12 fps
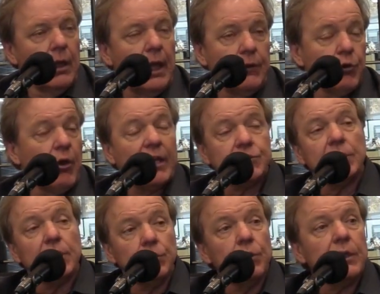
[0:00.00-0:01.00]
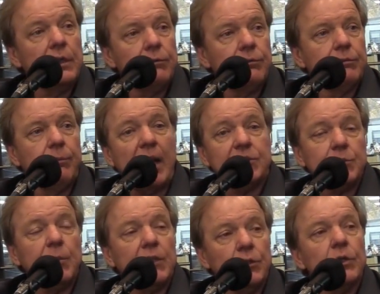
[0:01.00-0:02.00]
and they're actually
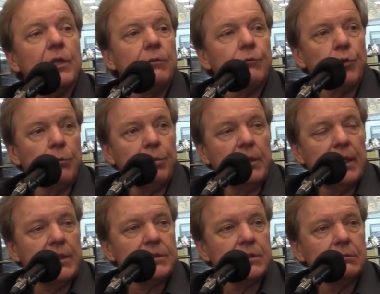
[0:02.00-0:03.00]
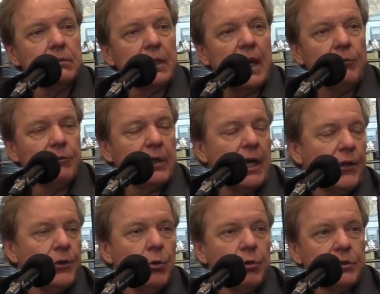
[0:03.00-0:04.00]
possibly looking for a place, a
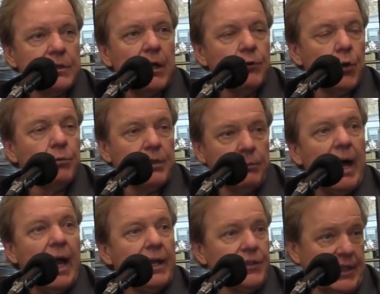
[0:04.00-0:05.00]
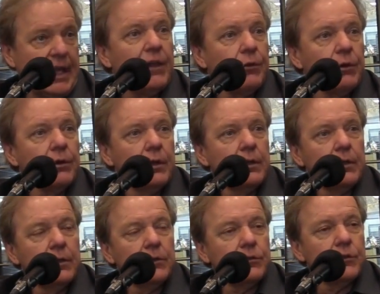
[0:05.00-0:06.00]
condo or a townhome to buy together.
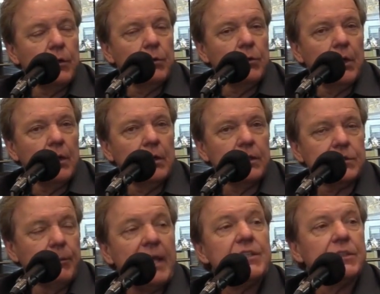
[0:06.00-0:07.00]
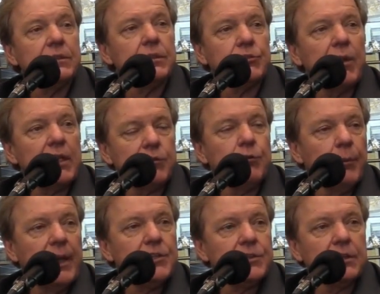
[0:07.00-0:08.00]
So it's amazing the
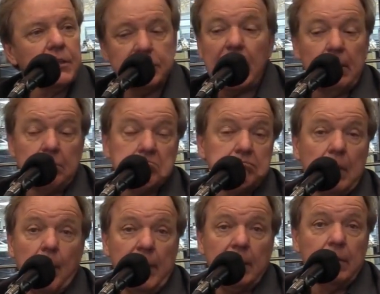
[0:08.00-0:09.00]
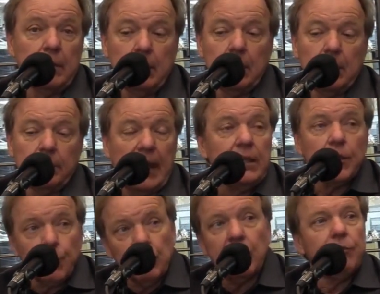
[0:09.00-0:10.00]
transformation, because I mean, they
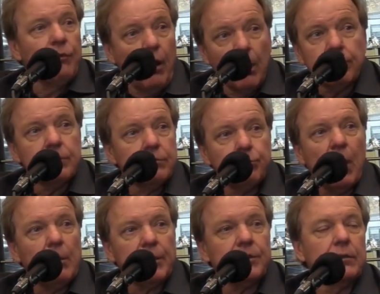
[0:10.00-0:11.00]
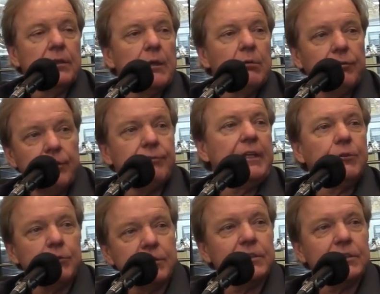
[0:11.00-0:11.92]
literally fought probably till they were 15 or